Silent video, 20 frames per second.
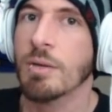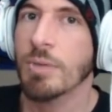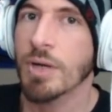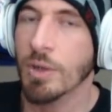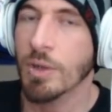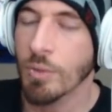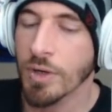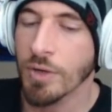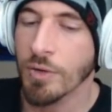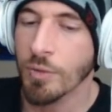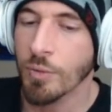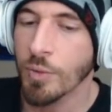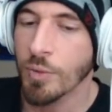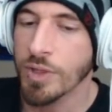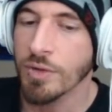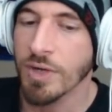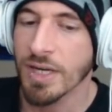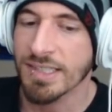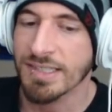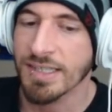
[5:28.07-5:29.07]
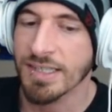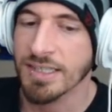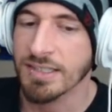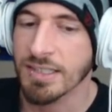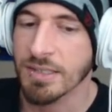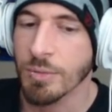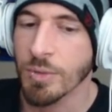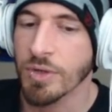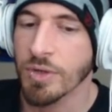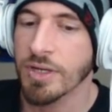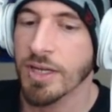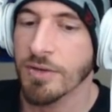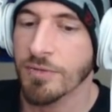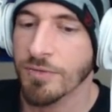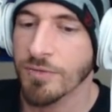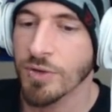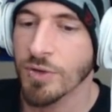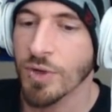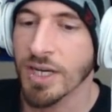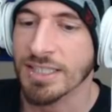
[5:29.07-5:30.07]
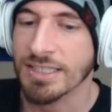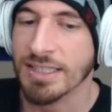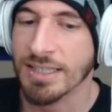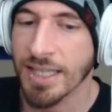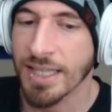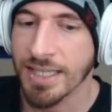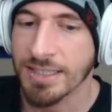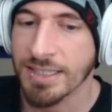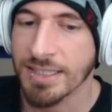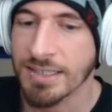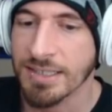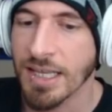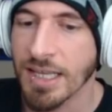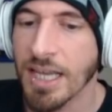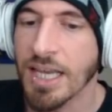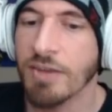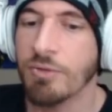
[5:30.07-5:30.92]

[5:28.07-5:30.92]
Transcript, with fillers: But I want to know what you guys think as a community. If you guys like this,